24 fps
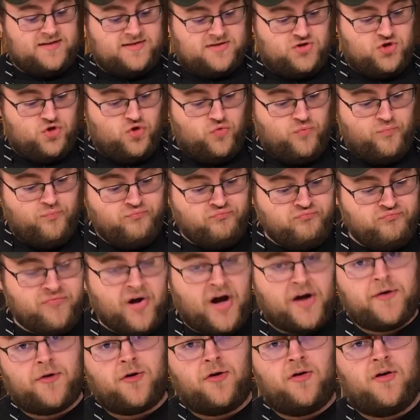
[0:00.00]
says to
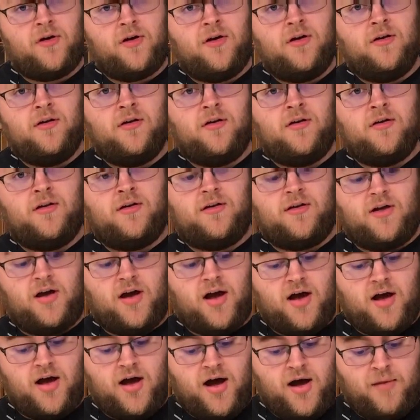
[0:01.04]
butter
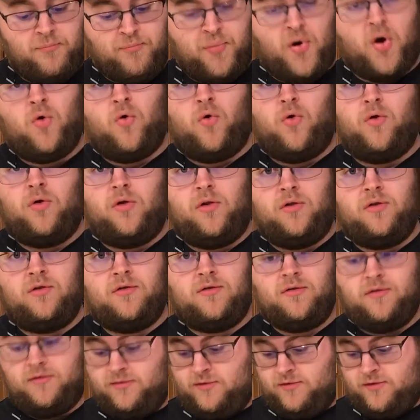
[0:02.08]
a bowl.
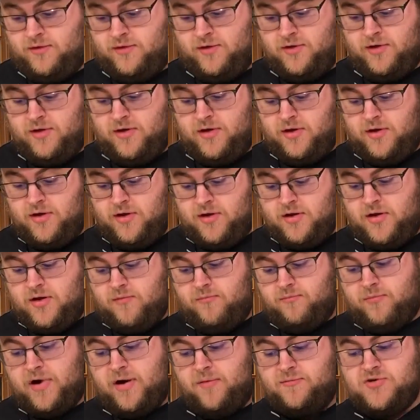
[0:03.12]

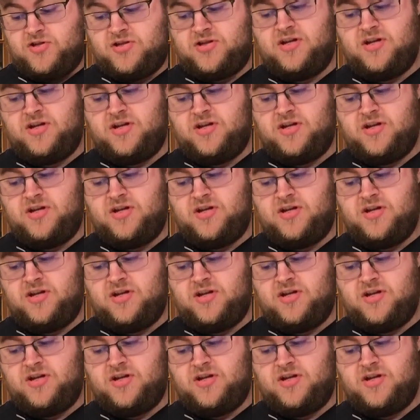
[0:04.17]
But